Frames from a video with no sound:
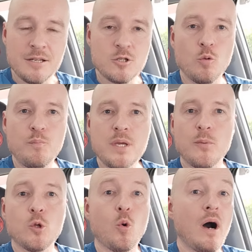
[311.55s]
So
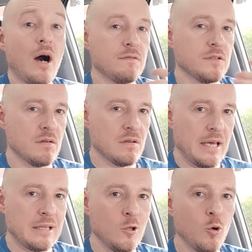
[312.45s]
people who are after
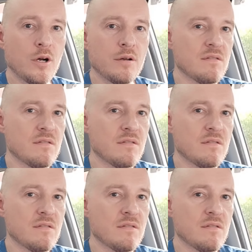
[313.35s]
that look,